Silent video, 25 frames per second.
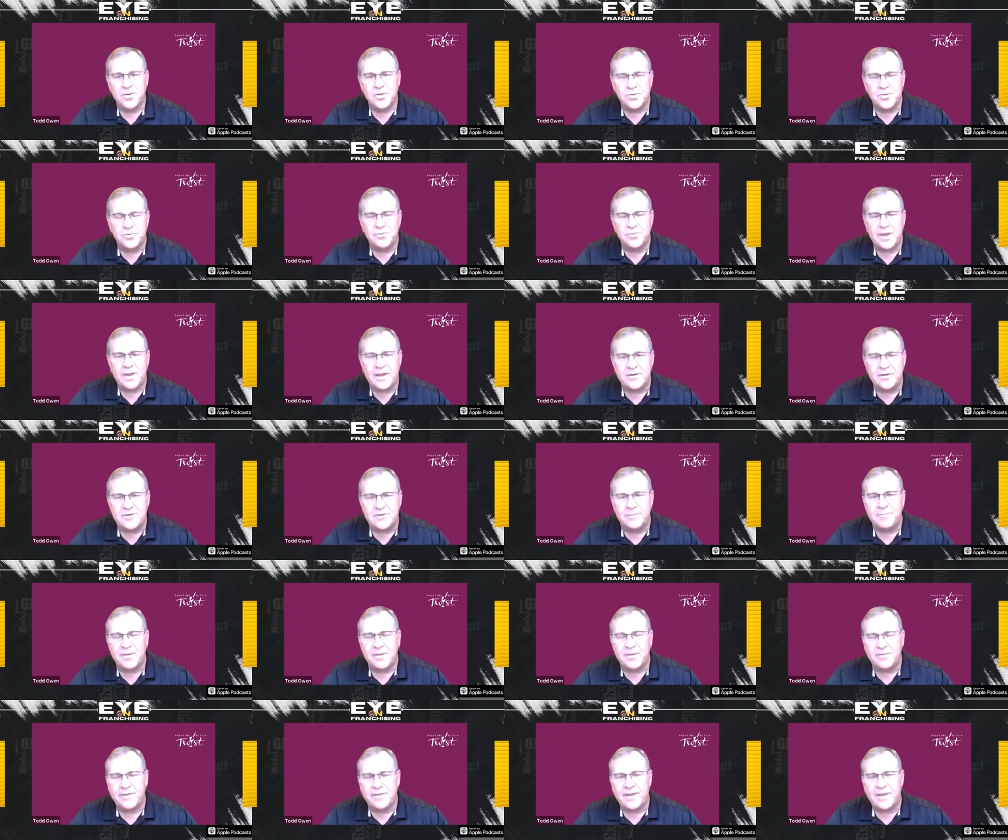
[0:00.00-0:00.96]
who
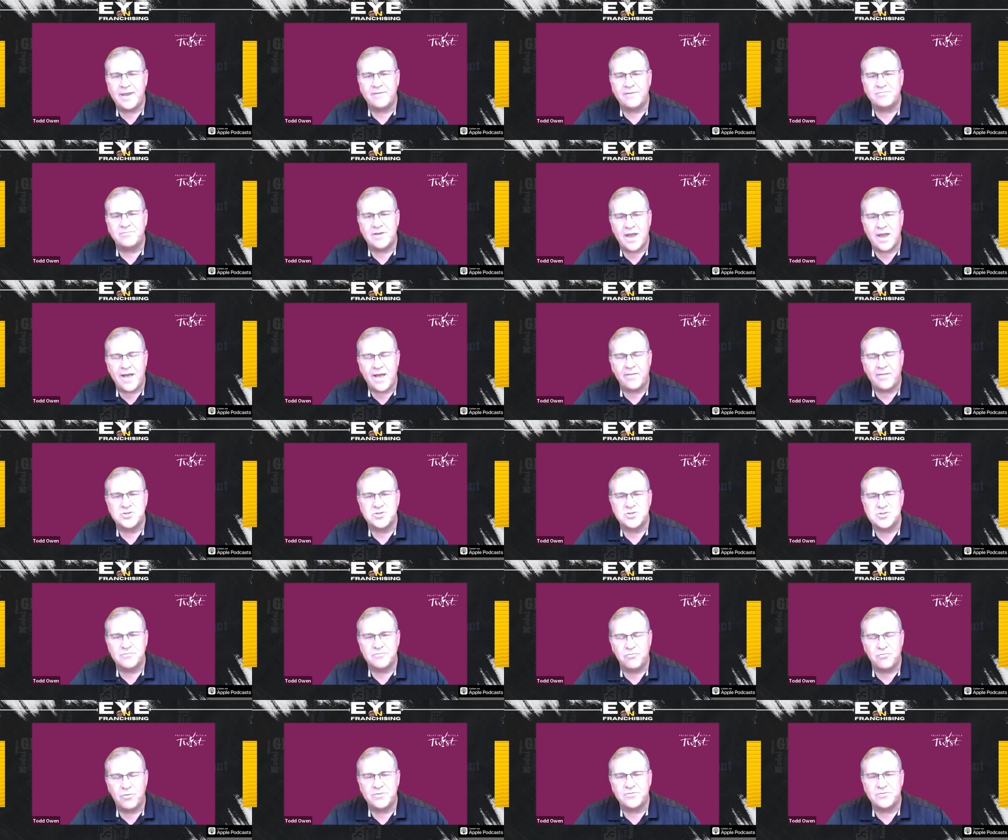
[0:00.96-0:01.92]
intimately have
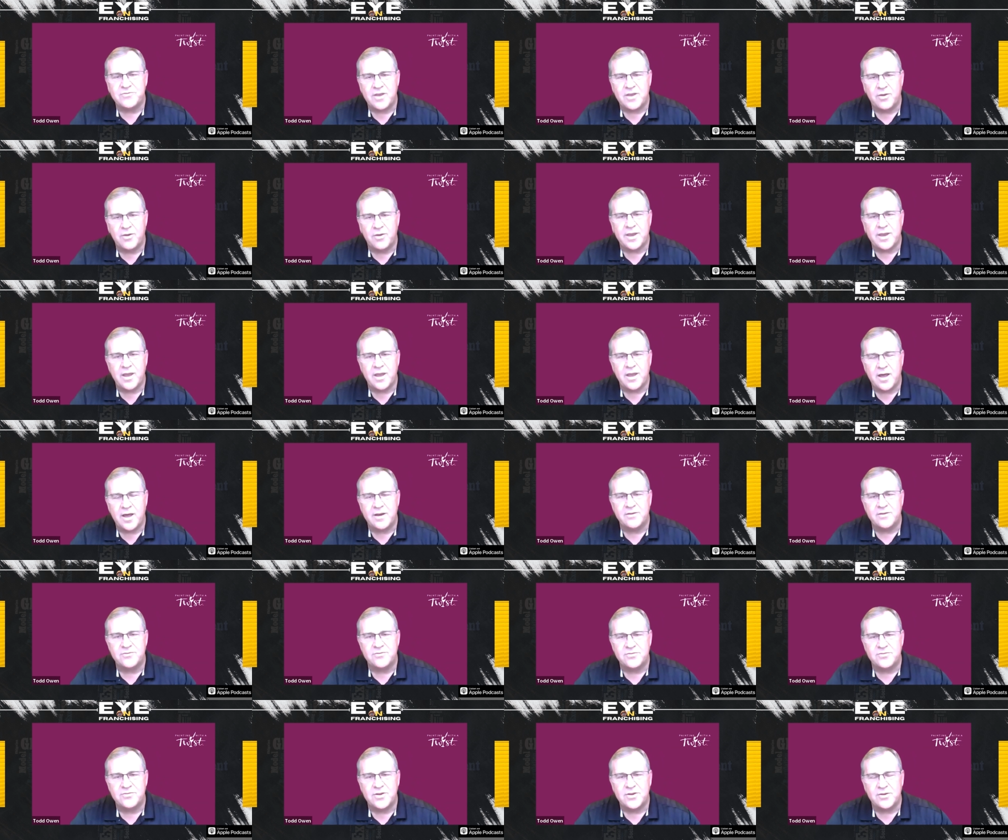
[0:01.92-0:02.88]
knowledge of what's going on
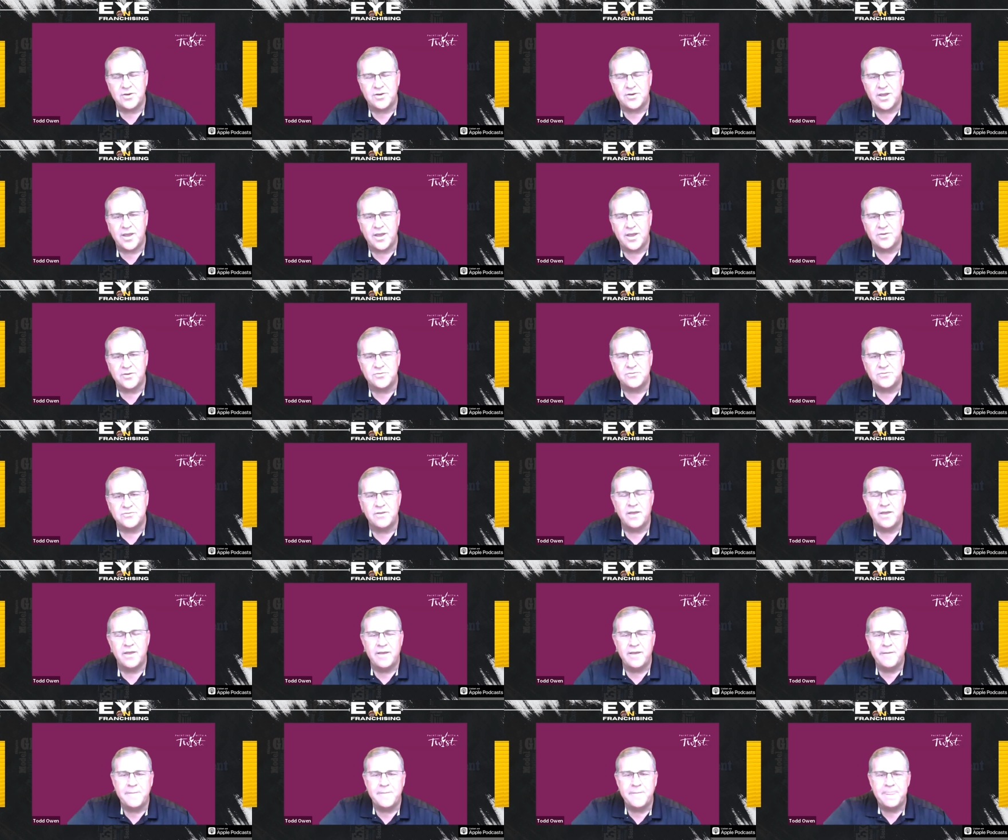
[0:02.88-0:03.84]
in studios,
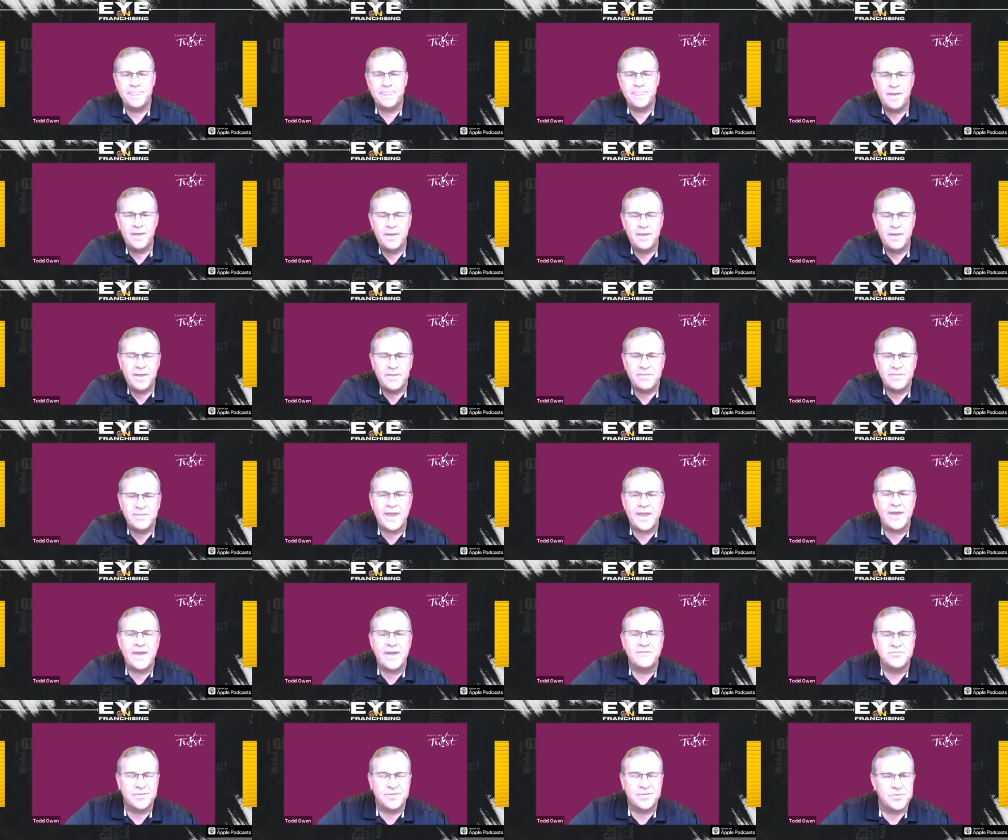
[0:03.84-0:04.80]

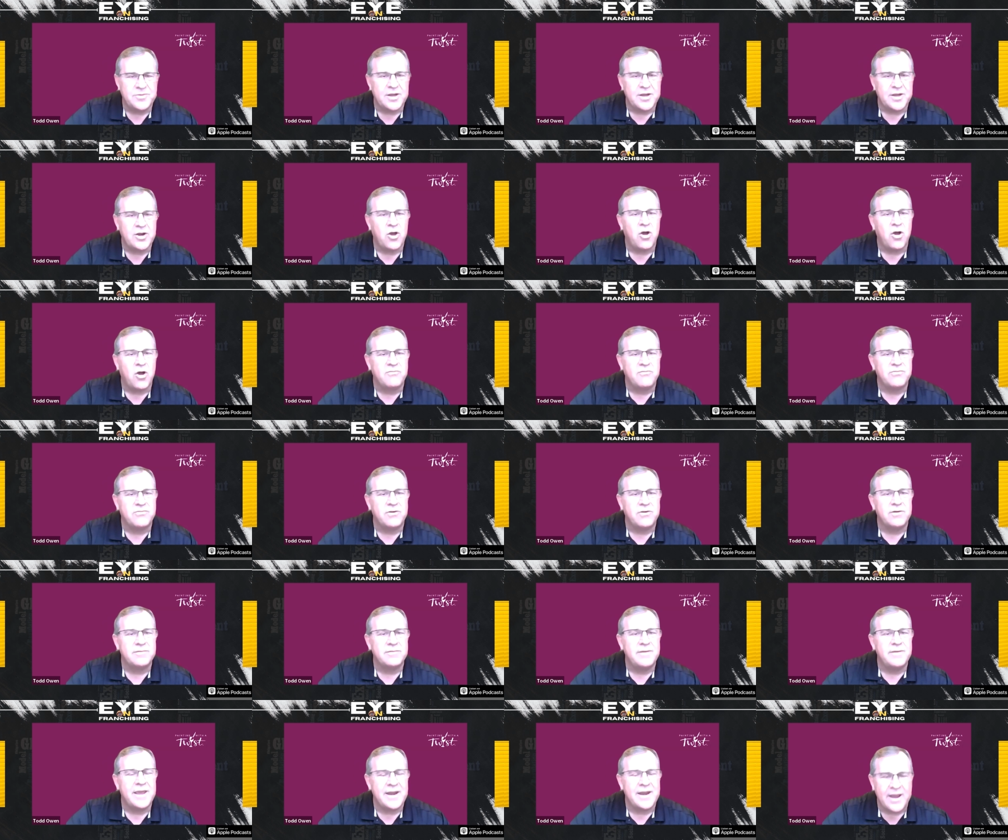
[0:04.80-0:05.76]
they have something to offer
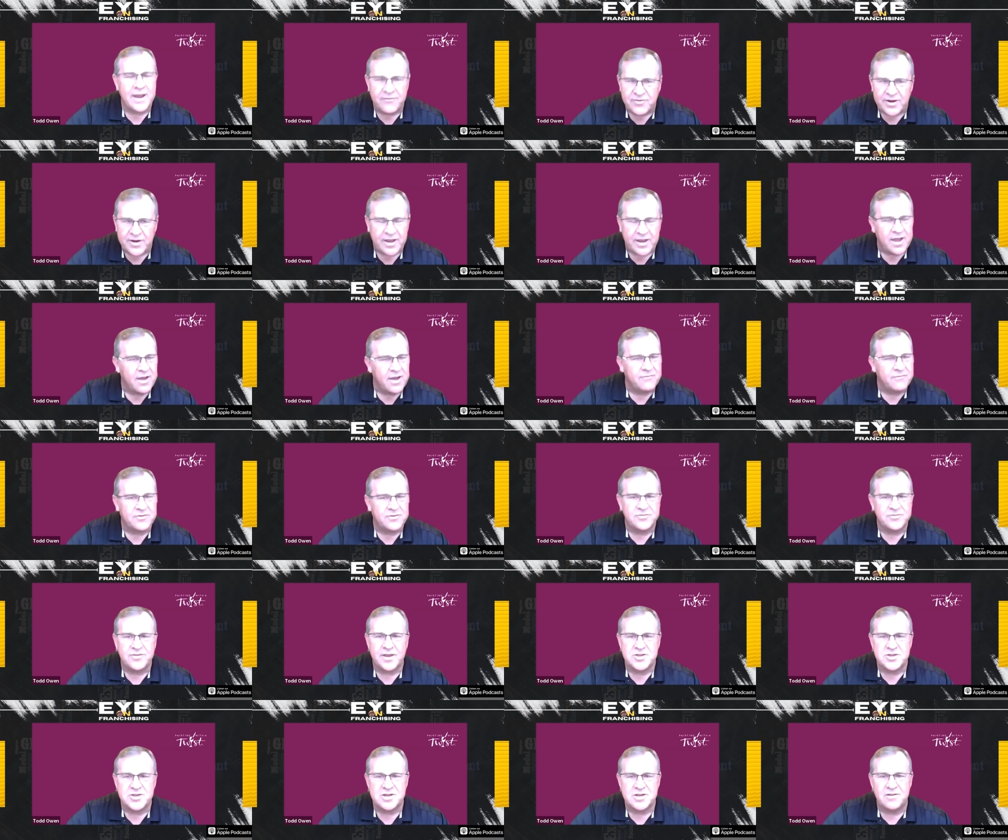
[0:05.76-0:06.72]
in every
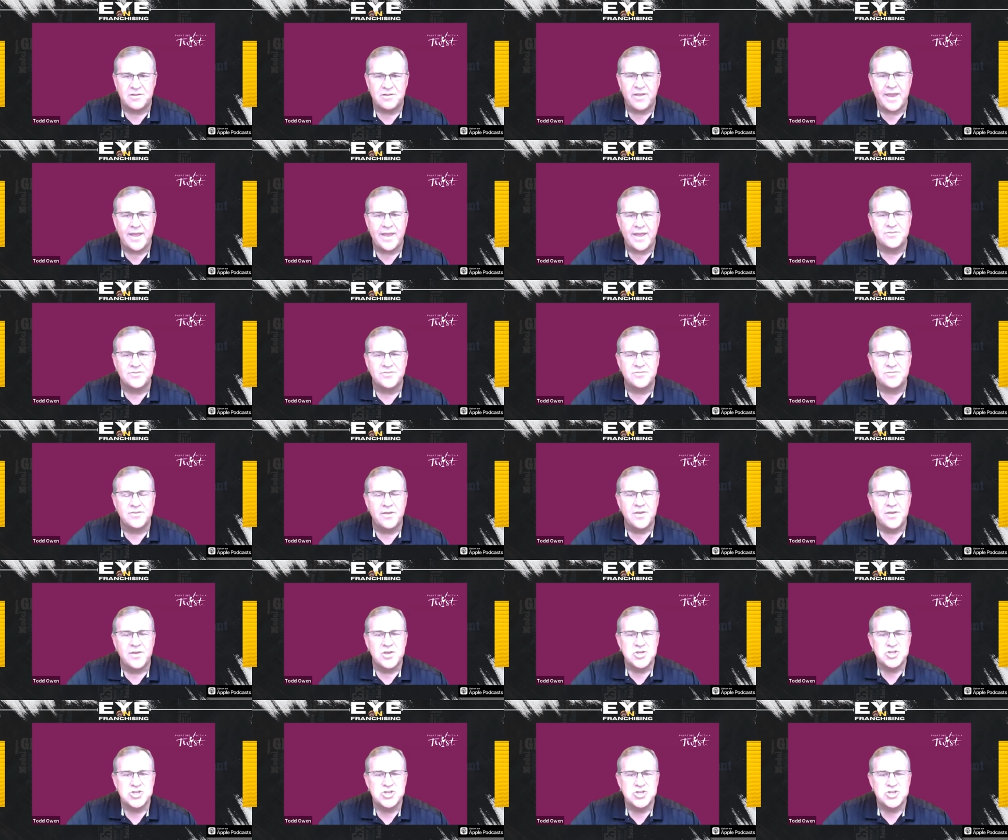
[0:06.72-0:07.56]
conversation, Lance.